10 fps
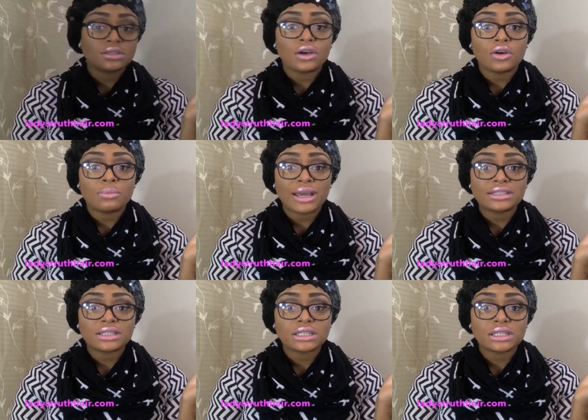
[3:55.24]
So
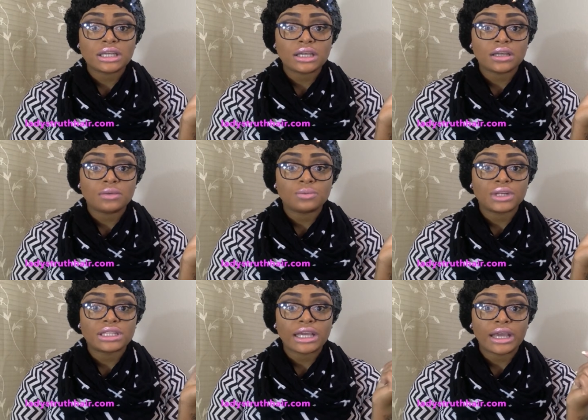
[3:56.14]
basically
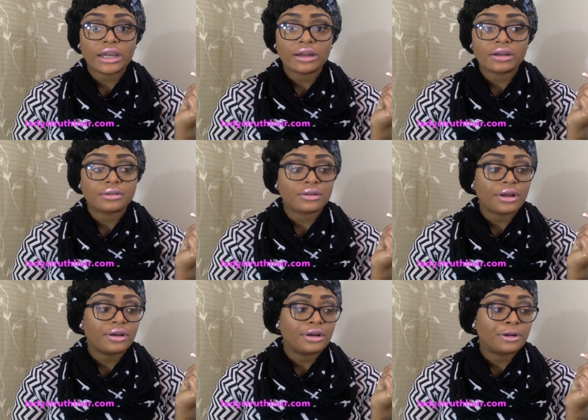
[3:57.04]
with the hair,
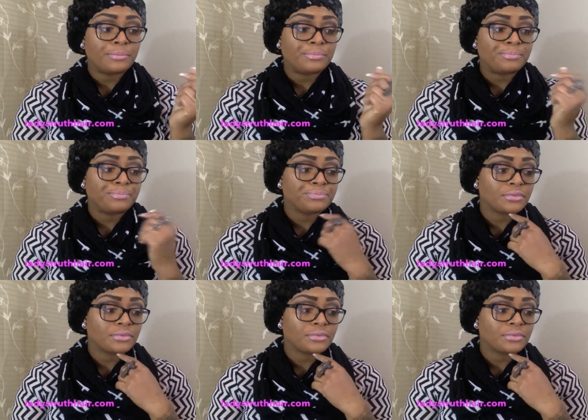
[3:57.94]
um,